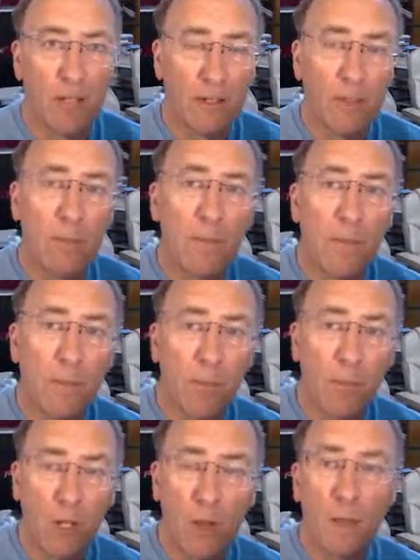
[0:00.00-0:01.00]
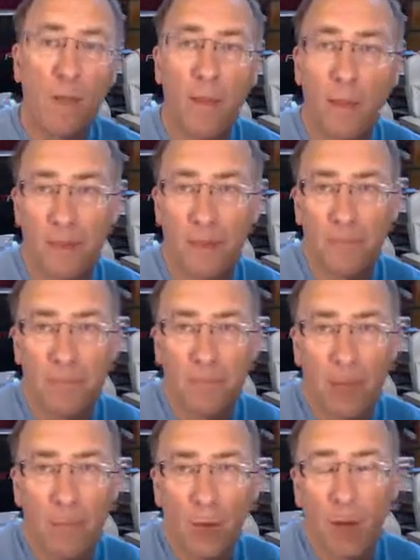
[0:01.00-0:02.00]
And we know that. I'm
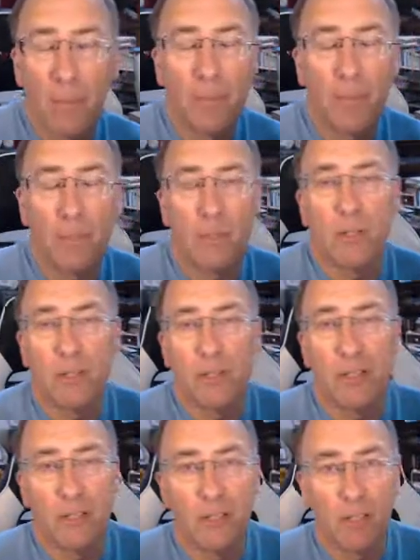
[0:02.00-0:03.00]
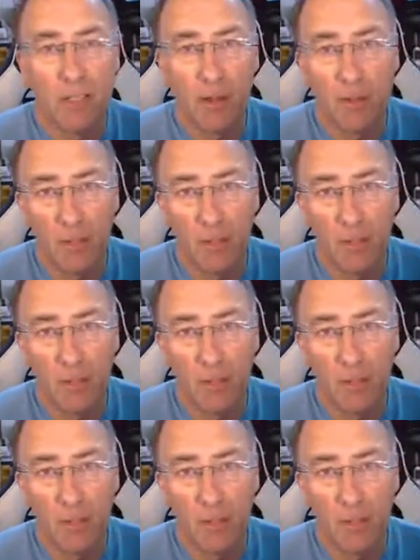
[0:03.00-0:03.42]
not a big person into these numbers.